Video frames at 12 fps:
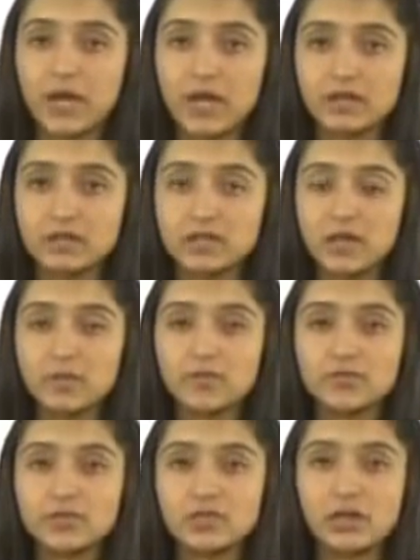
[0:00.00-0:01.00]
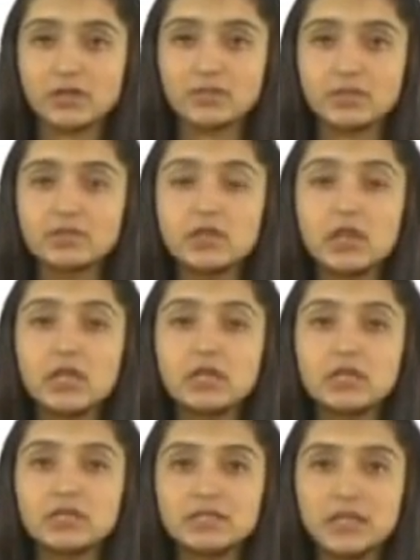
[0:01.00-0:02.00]
At the time of assignment,
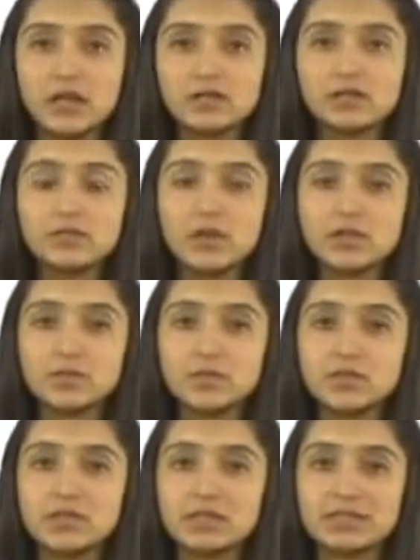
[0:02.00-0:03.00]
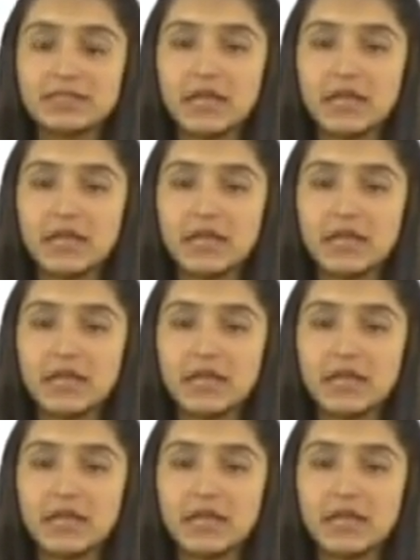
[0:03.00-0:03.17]
the assigner must possess